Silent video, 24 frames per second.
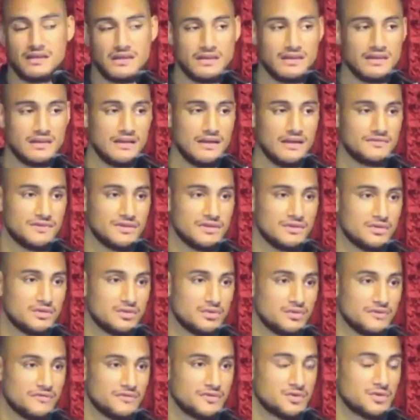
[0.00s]
have to do
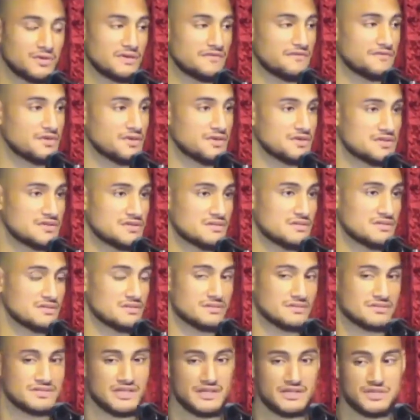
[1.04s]
with 21st
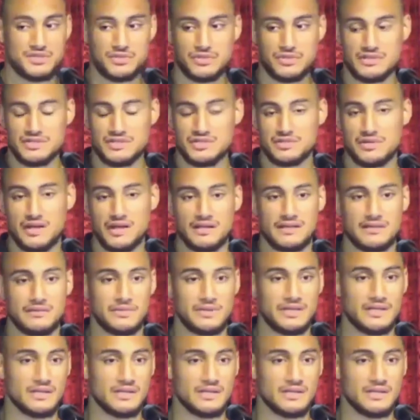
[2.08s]
century Australian me?